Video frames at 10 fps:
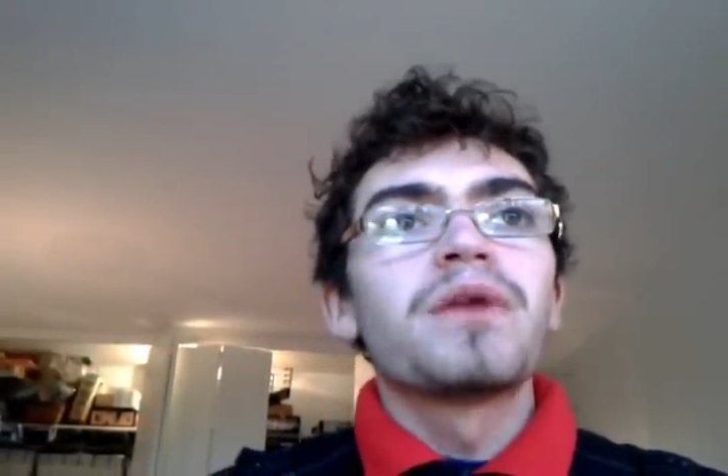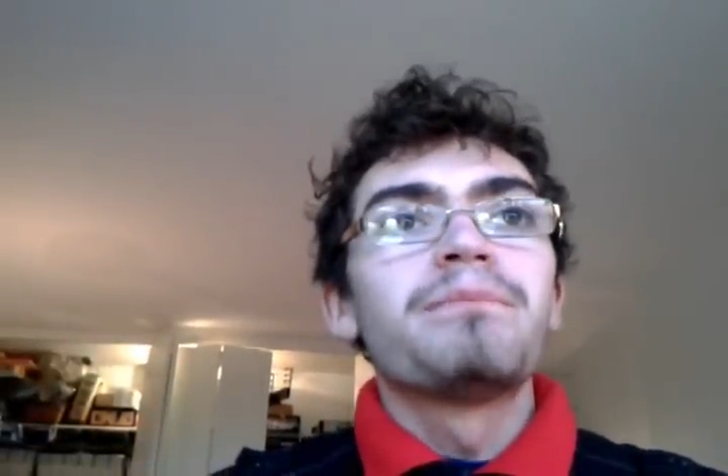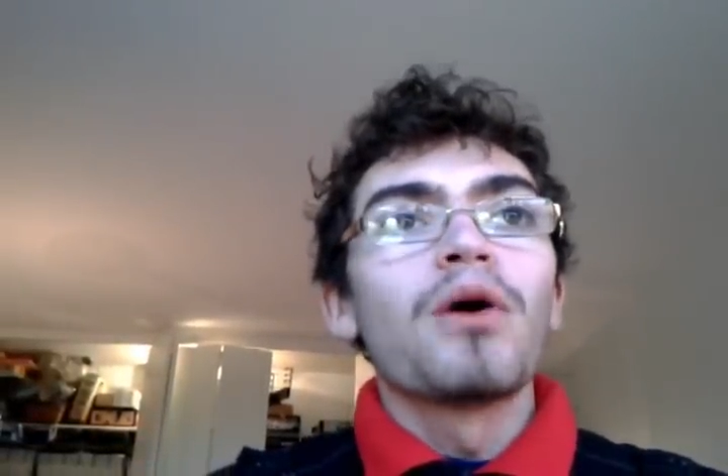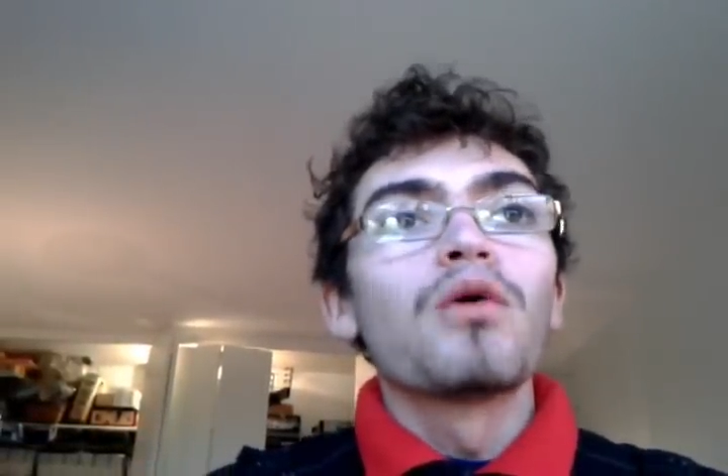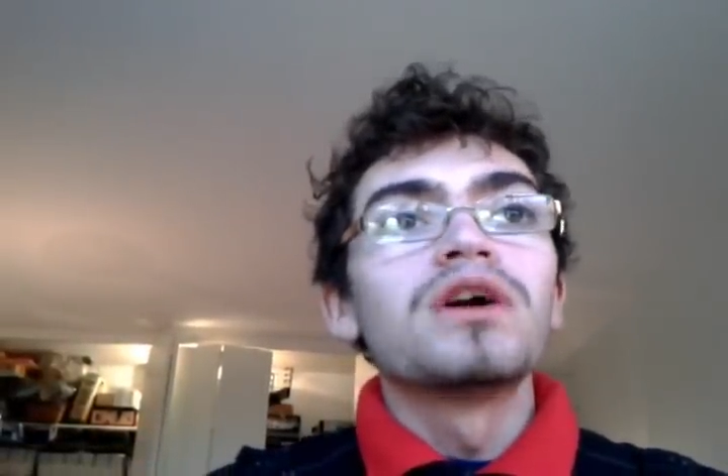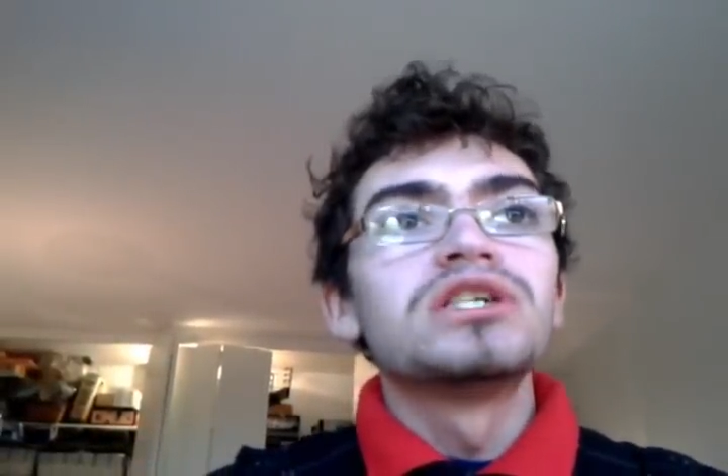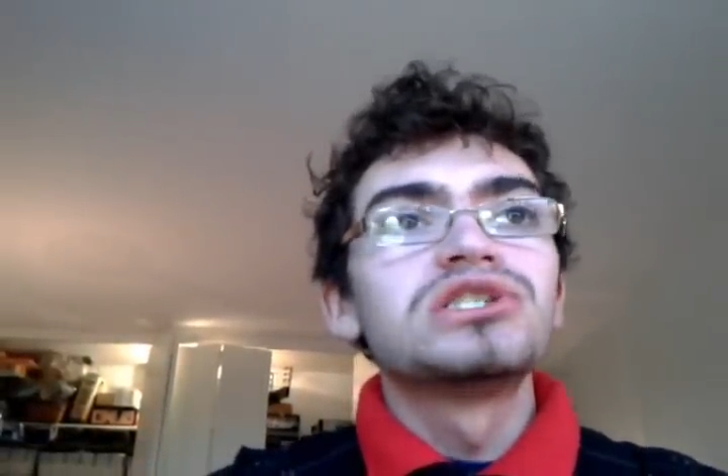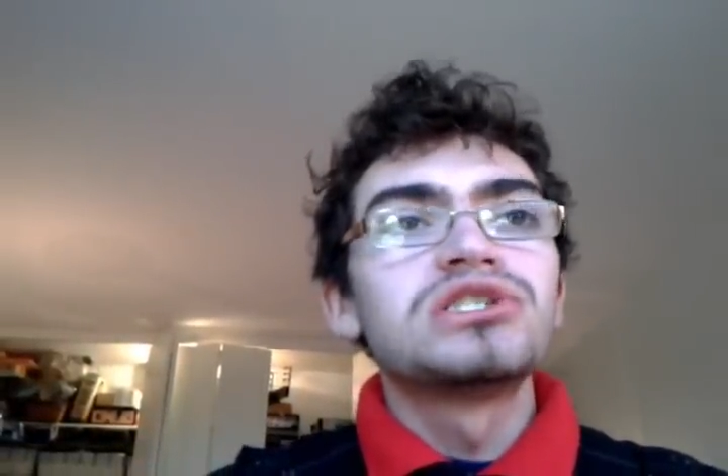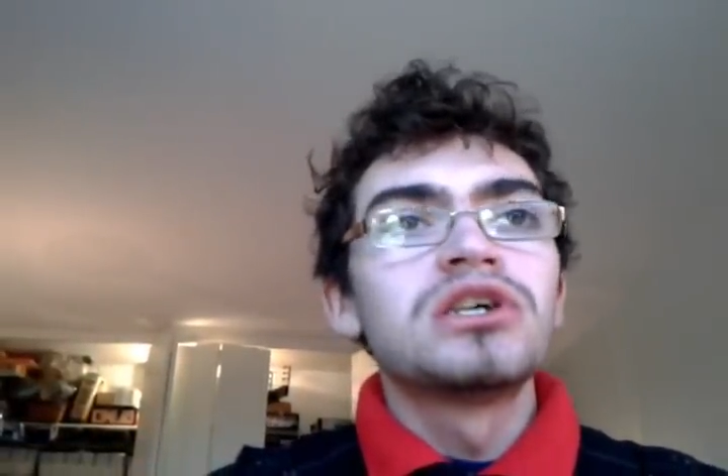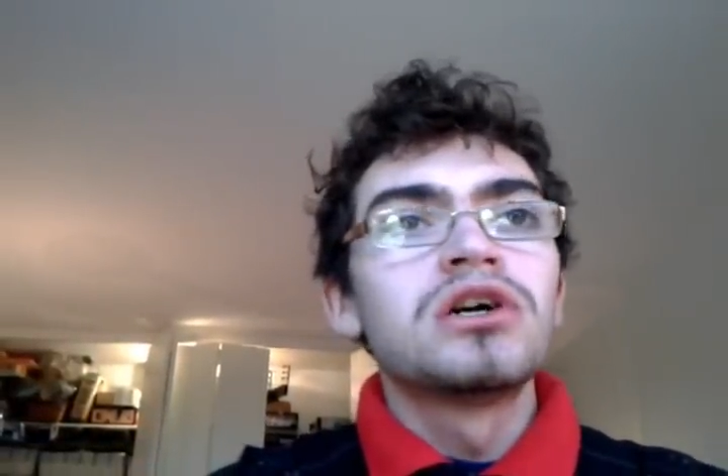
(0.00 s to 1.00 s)
the
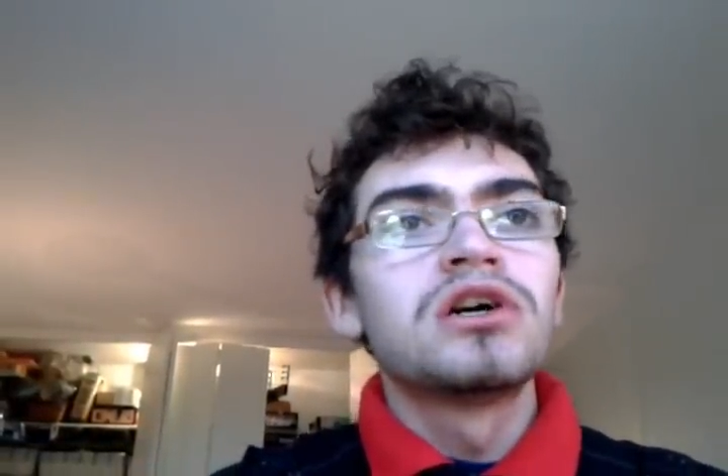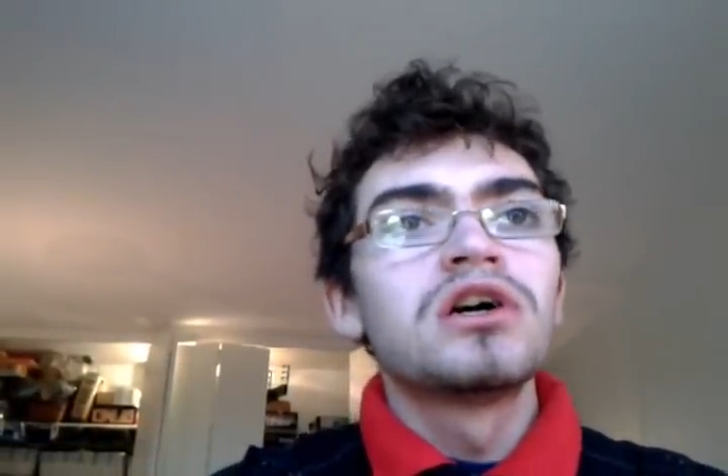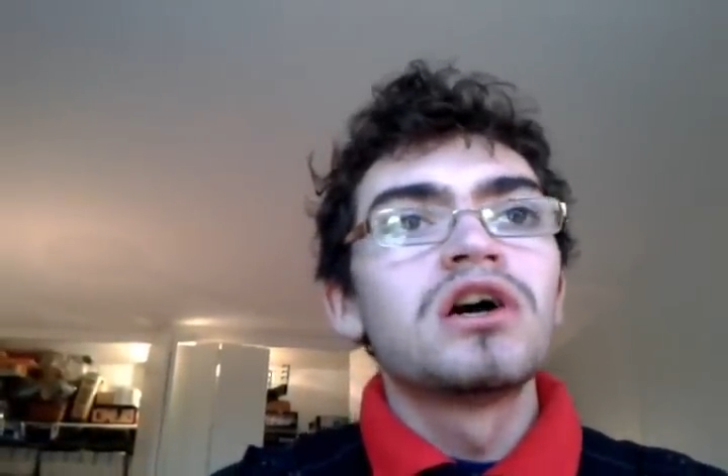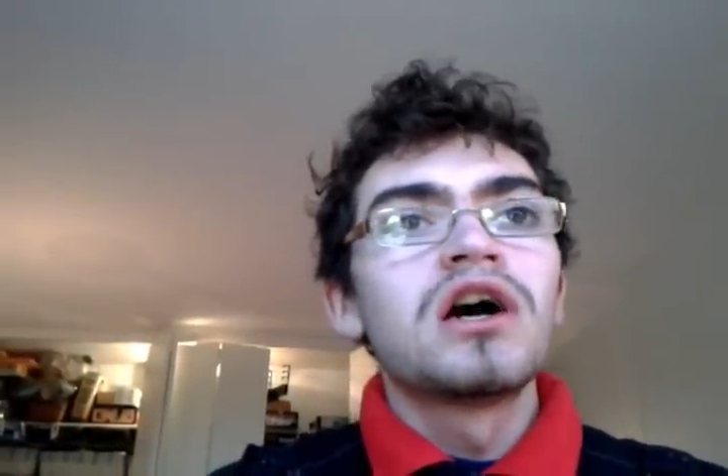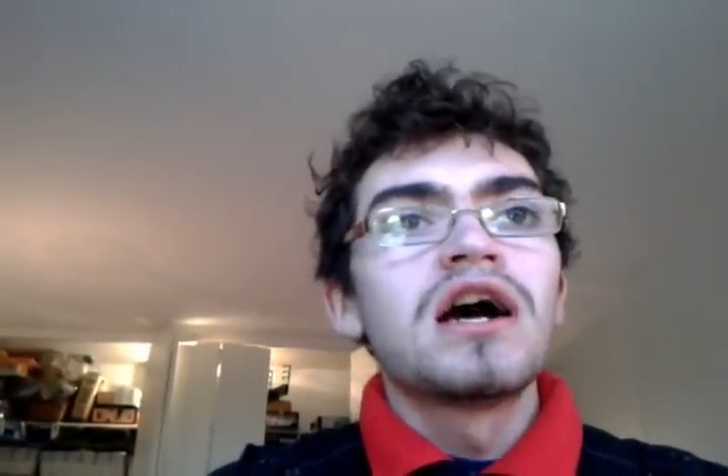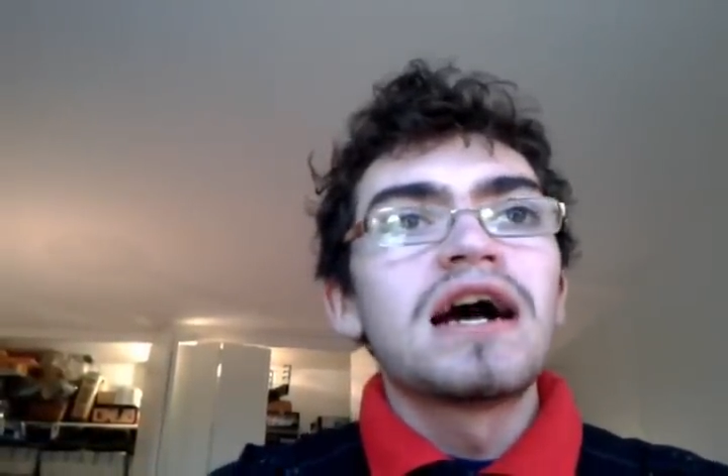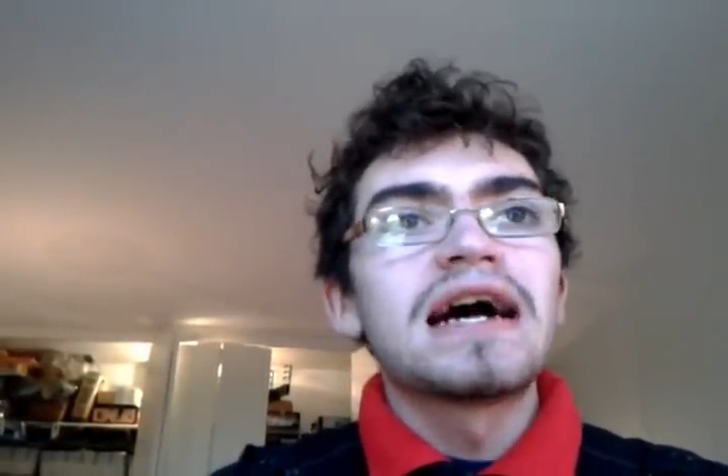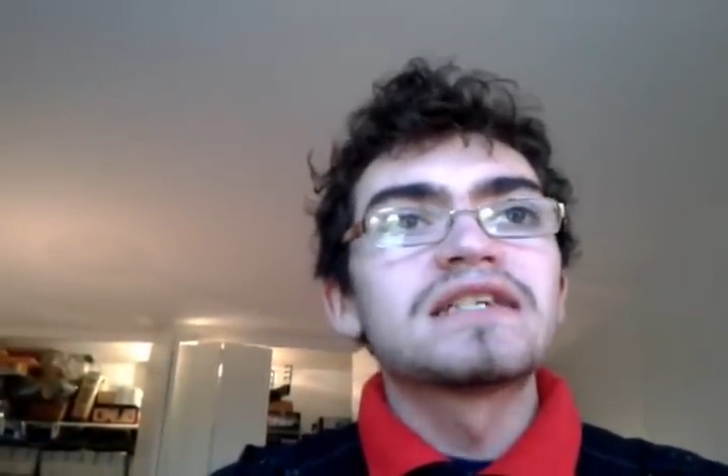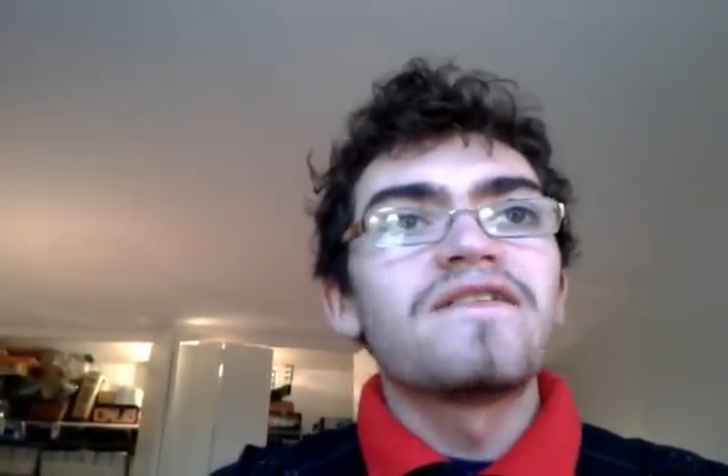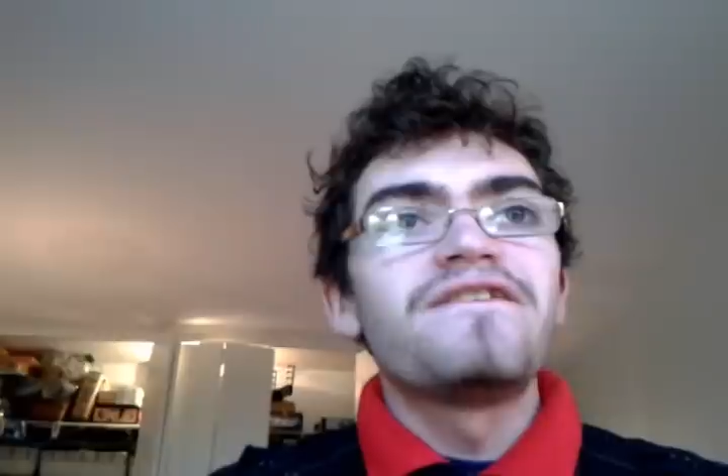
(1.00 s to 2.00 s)
boys,
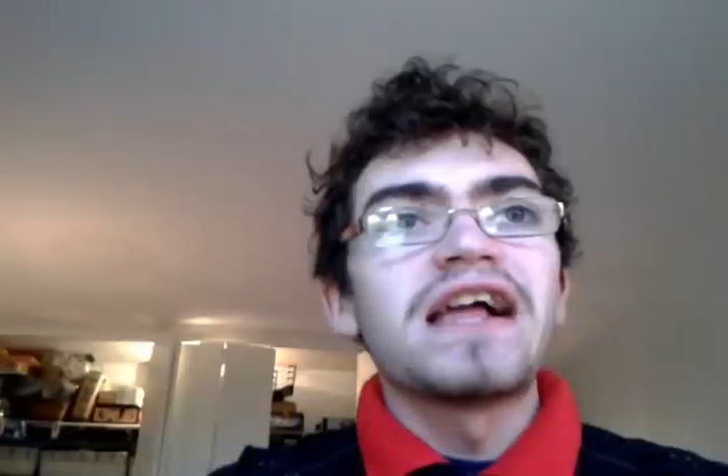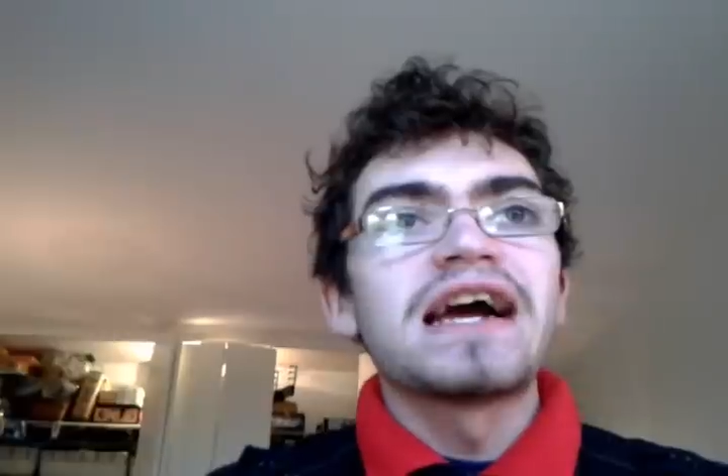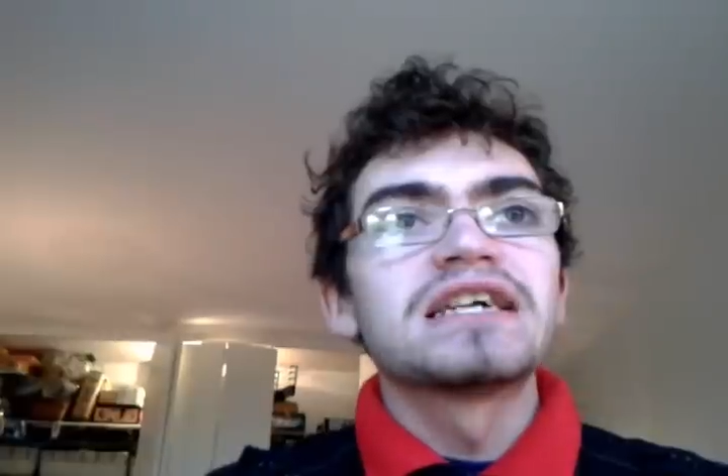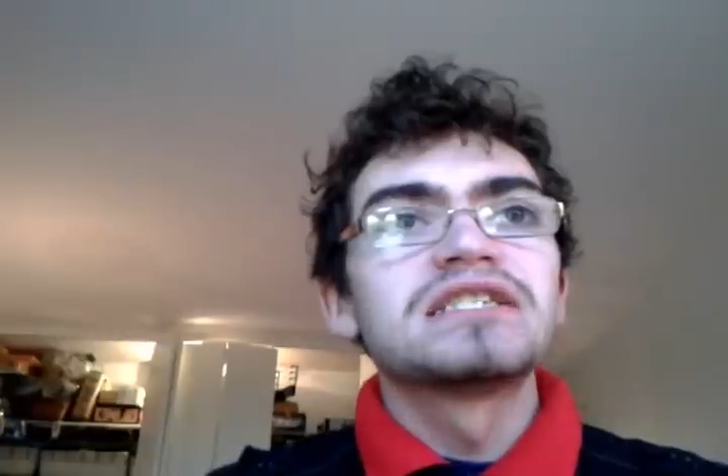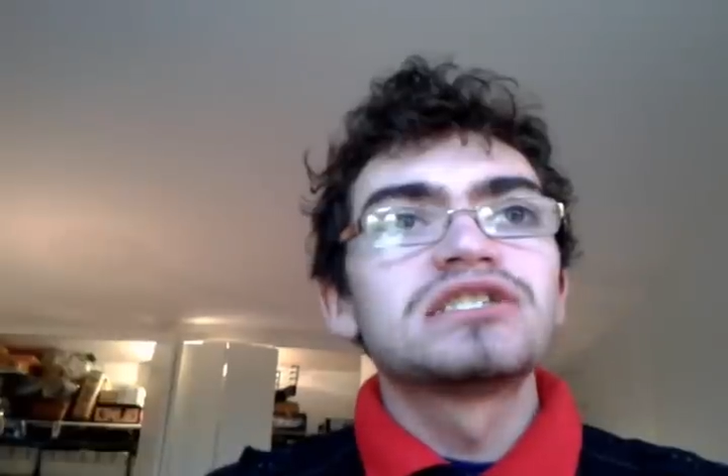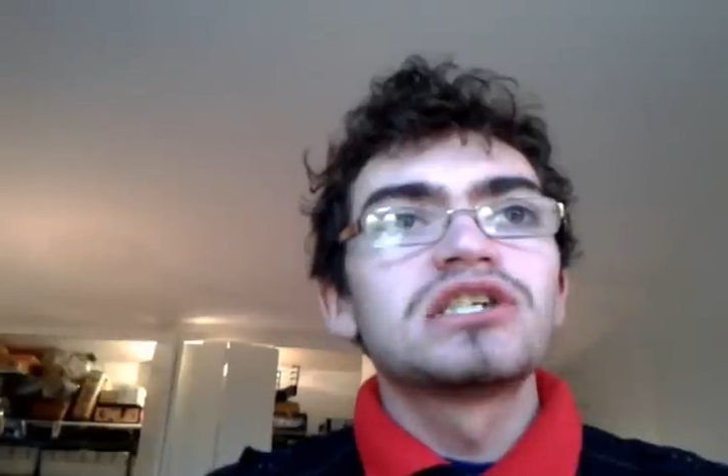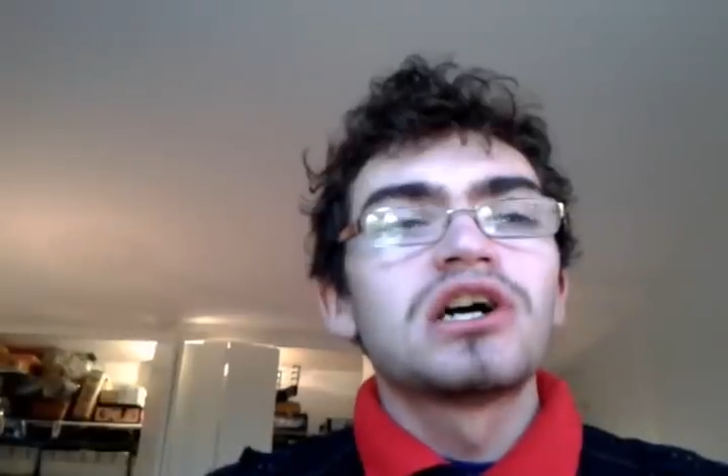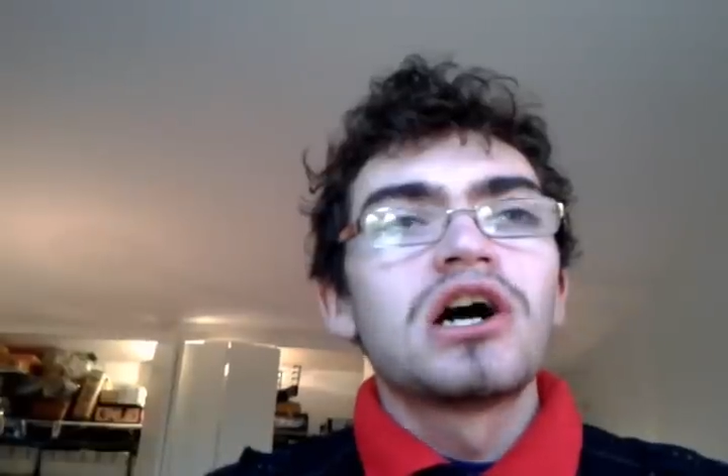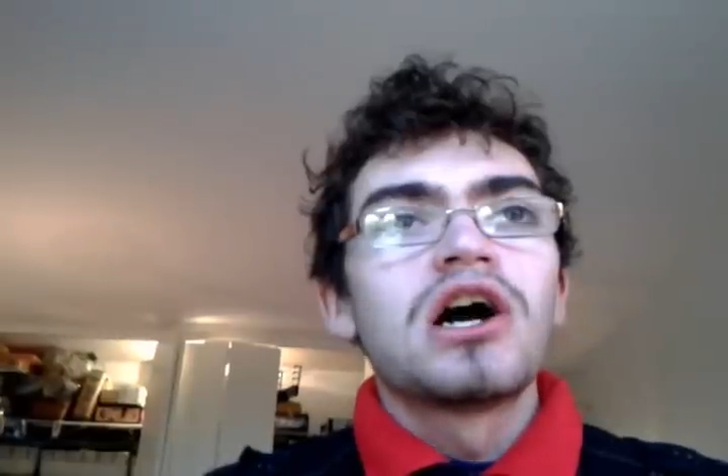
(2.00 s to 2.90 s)
and the fans,